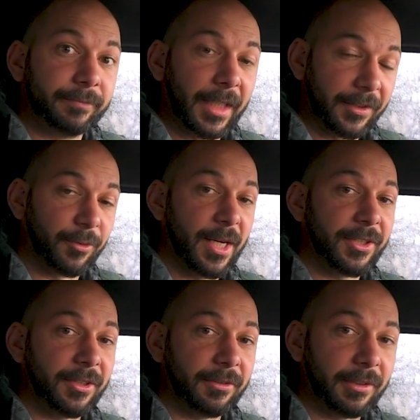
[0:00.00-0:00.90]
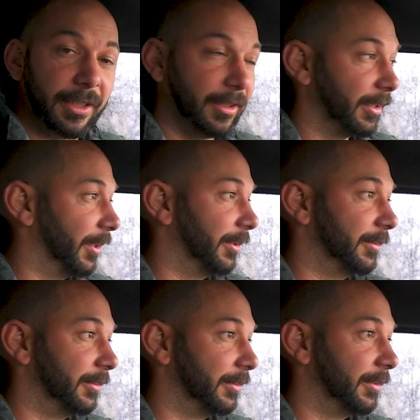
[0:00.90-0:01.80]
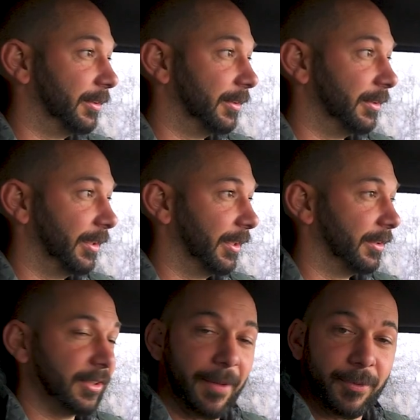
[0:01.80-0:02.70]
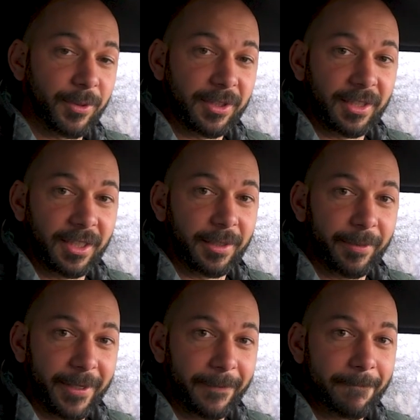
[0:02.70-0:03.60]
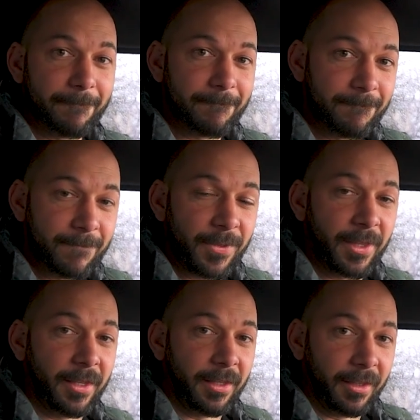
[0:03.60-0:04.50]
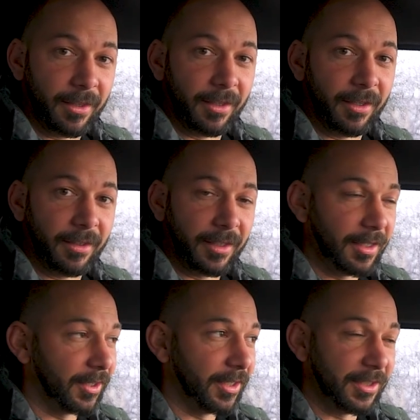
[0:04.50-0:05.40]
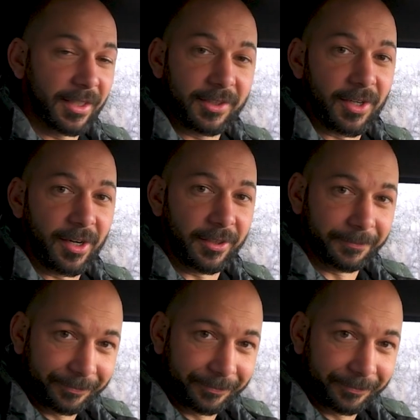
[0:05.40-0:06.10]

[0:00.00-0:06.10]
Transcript: thanks for watching, and yeah, tell me what you think about the E36 cart.